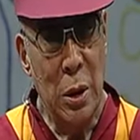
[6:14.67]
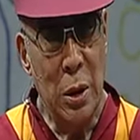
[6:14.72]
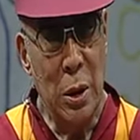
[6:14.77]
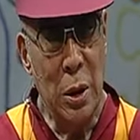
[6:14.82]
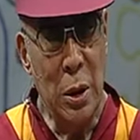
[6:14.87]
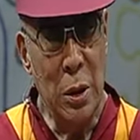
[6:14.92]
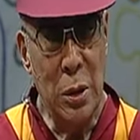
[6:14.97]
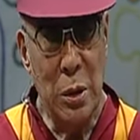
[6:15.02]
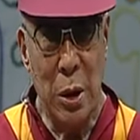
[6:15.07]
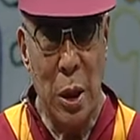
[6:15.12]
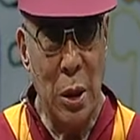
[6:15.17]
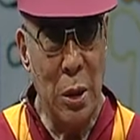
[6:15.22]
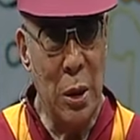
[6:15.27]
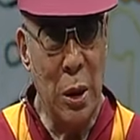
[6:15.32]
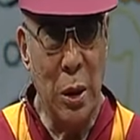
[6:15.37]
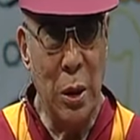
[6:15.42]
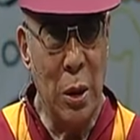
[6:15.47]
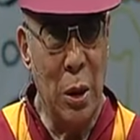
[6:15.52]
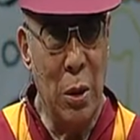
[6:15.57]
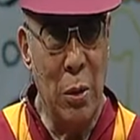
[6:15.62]
has, I
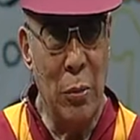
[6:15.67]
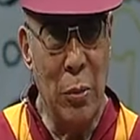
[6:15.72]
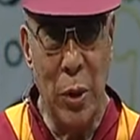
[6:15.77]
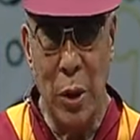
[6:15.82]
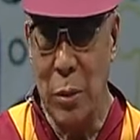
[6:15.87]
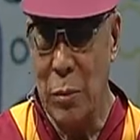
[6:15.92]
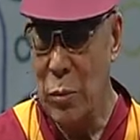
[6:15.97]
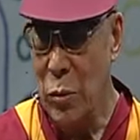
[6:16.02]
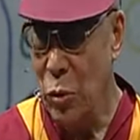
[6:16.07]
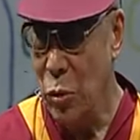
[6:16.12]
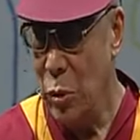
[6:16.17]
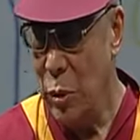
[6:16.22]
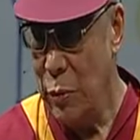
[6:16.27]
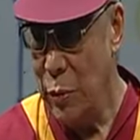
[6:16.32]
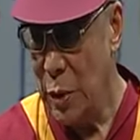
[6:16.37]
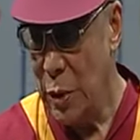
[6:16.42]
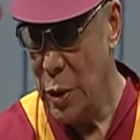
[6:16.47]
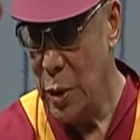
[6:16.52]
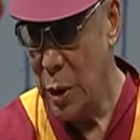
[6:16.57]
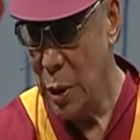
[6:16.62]
think, now become
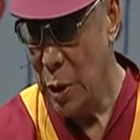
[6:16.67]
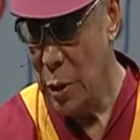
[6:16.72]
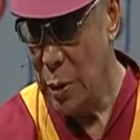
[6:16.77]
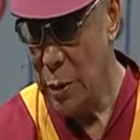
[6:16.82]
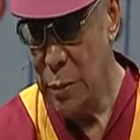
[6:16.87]
universal.